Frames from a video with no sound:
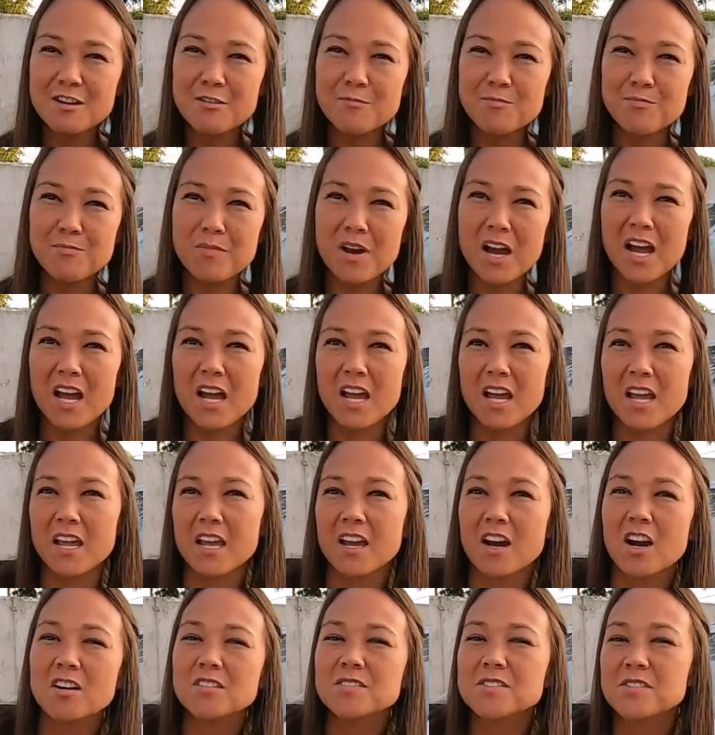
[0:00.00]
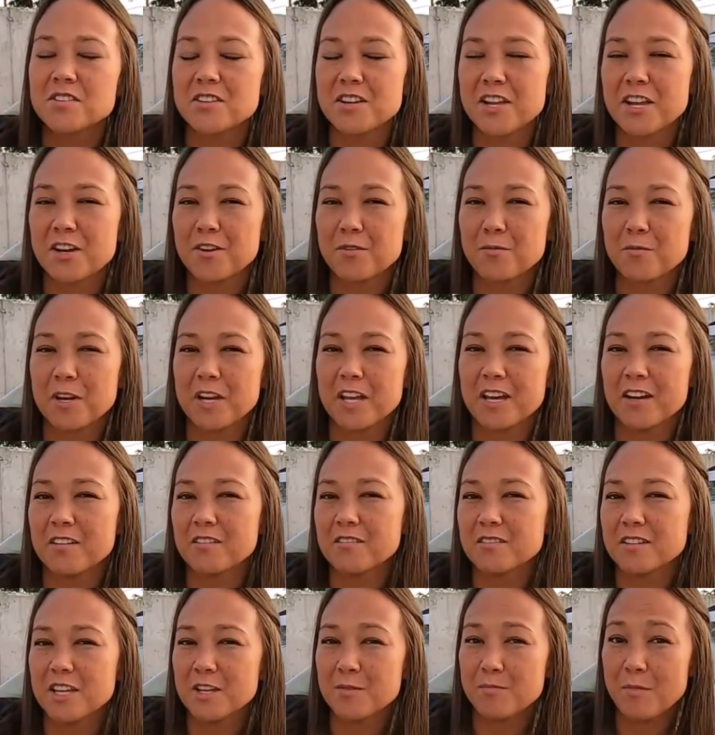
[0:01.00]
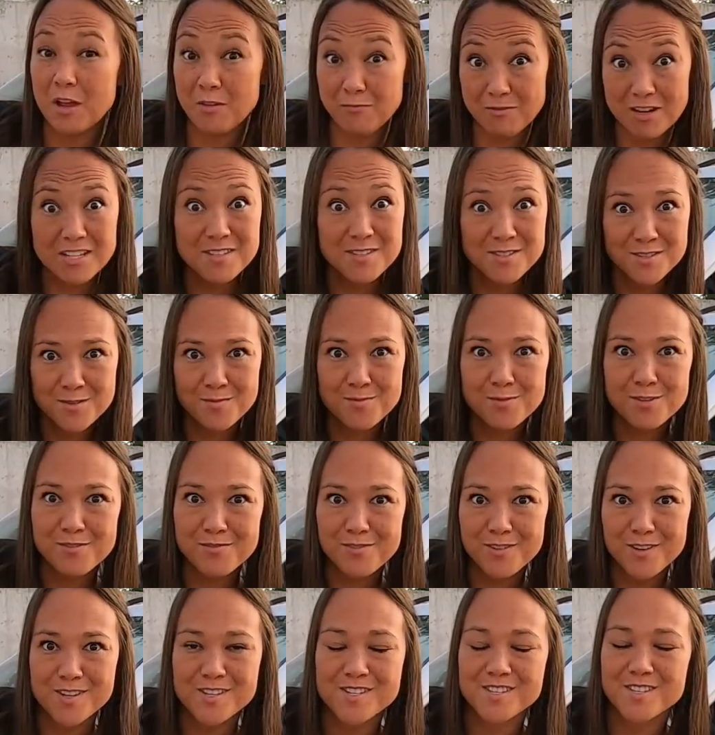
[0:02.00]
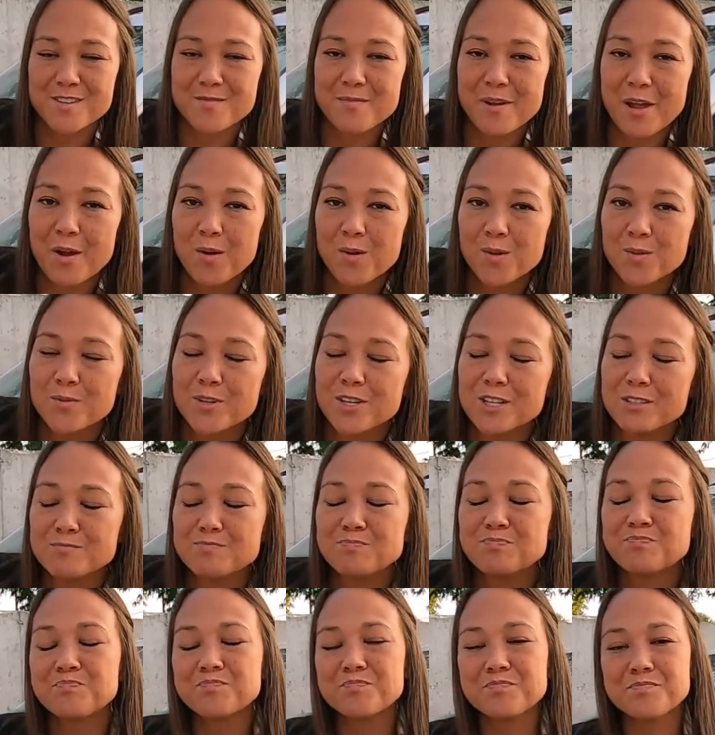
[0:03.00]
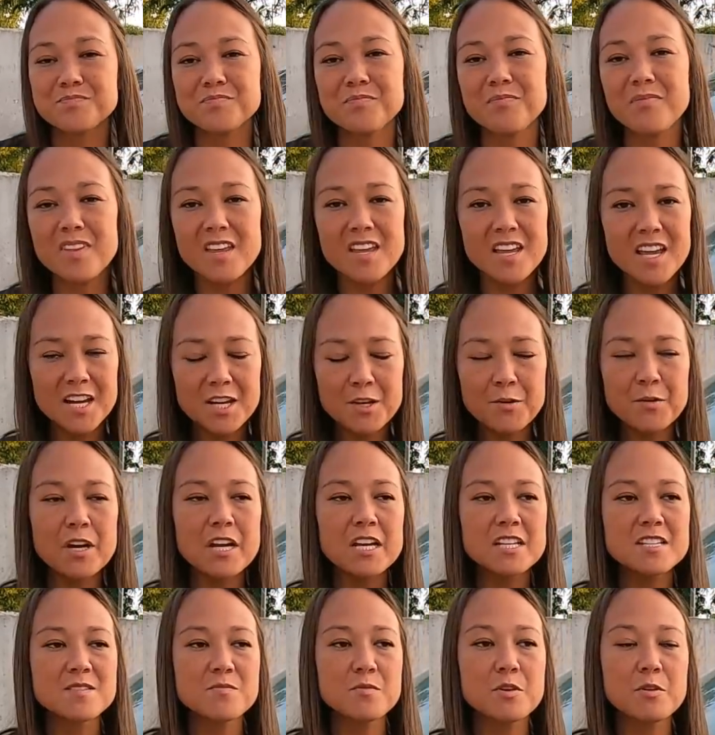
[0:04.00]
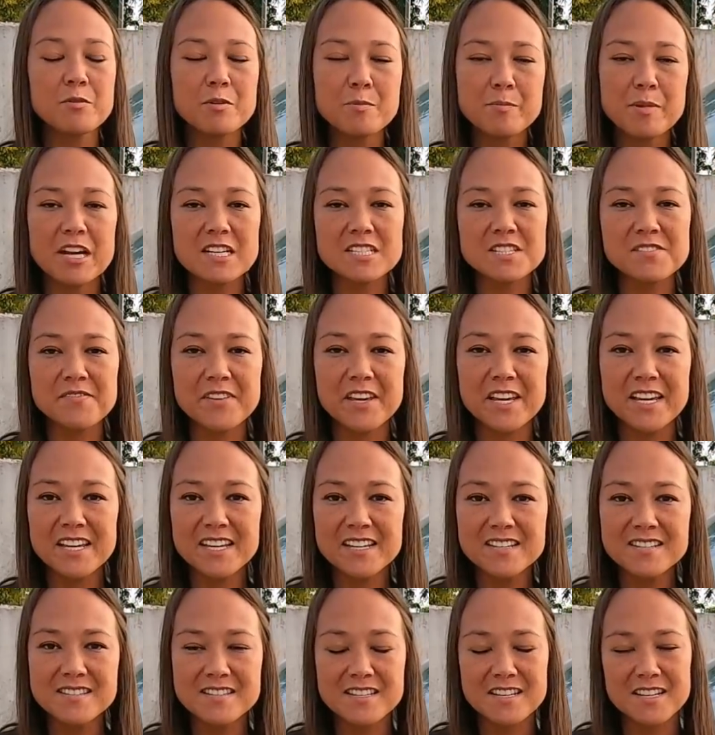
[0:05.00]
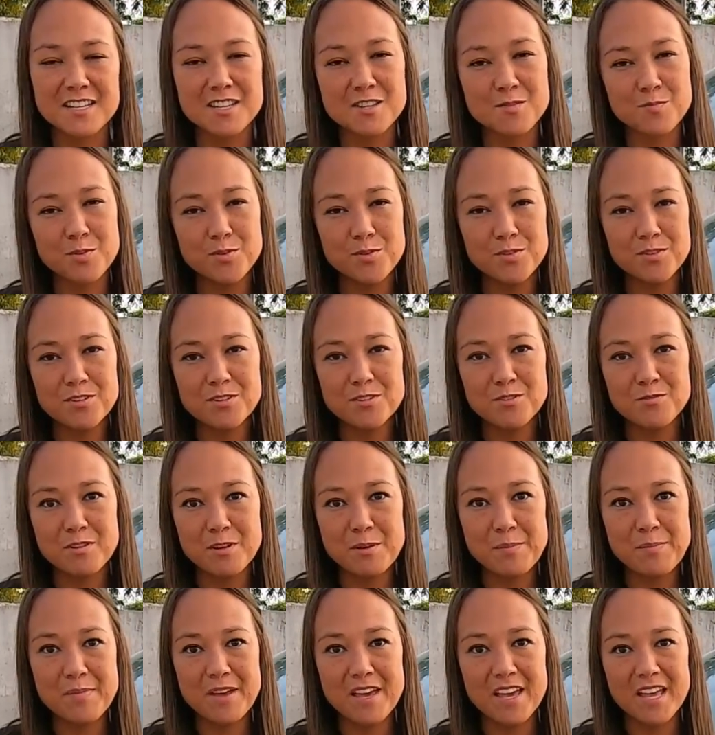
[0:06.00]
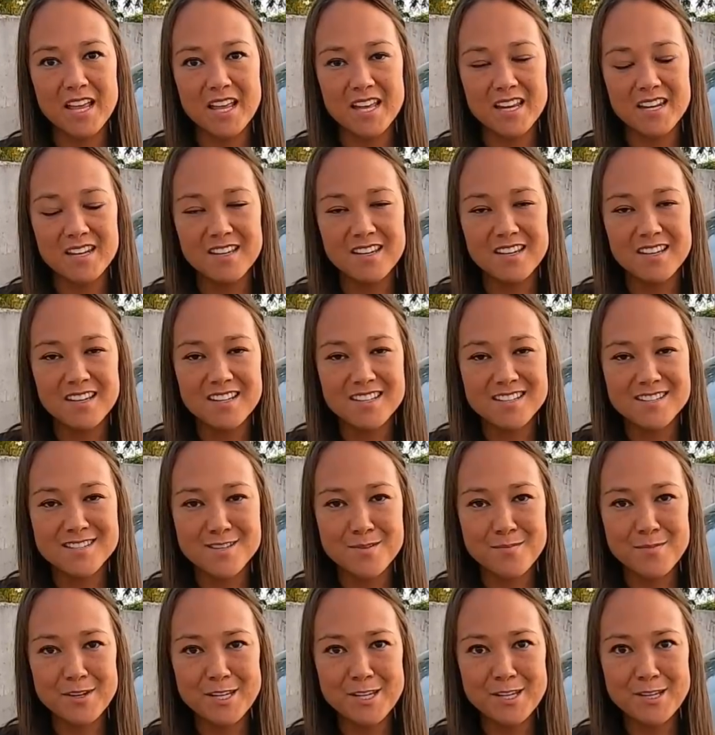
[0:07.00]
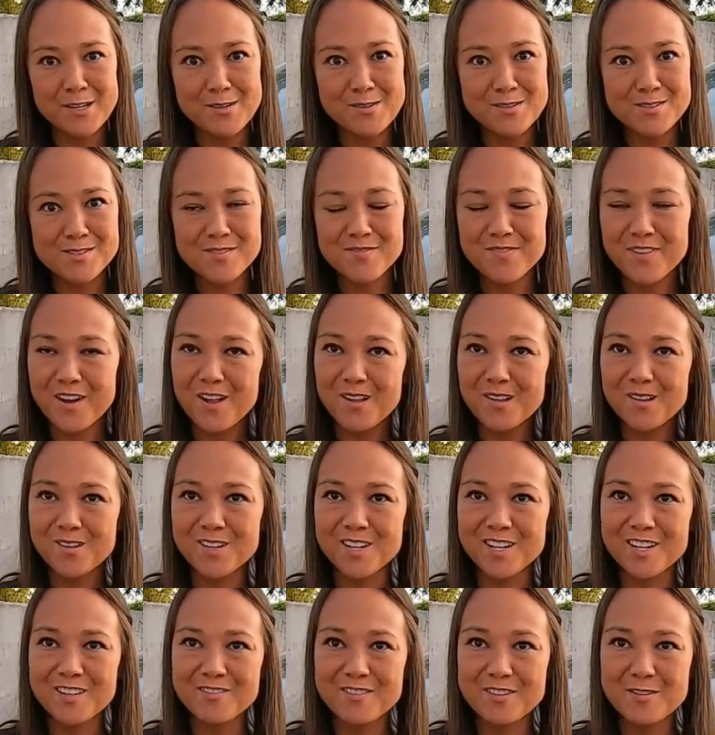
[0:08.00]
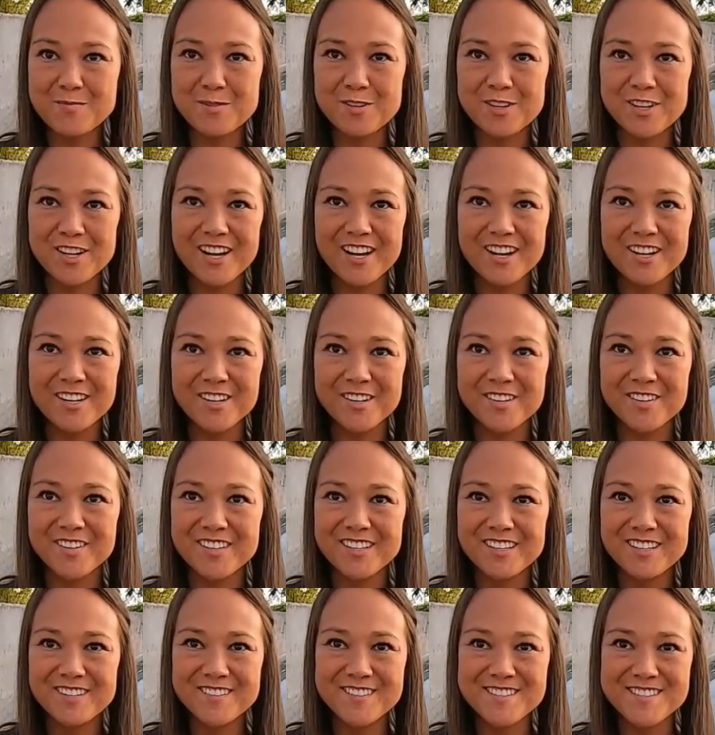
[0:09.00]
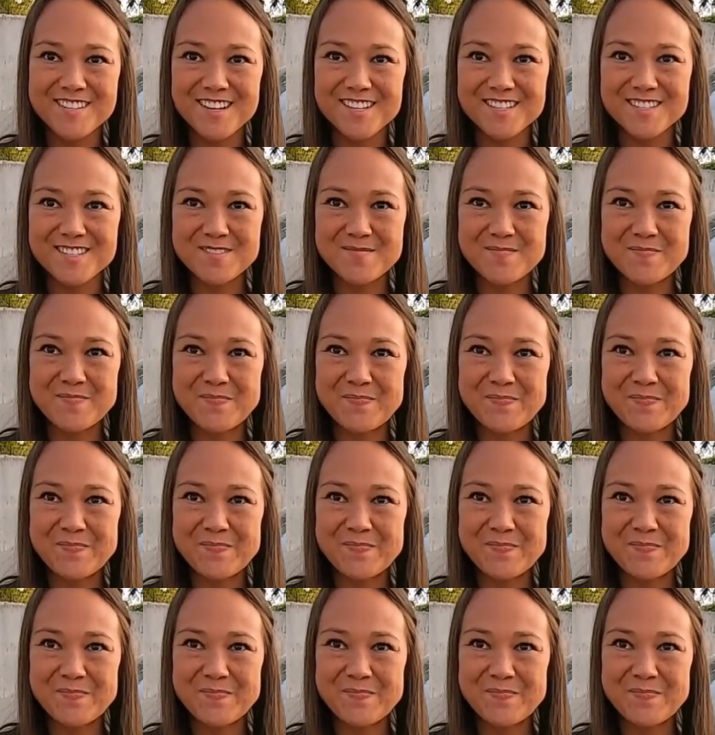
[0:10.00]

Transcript: my alternator went out in my red Subaru Forester, my old one. Anyway, so we went back to Vegas, and in the pool we met somebody who was a follower of Nobori. It was awesome.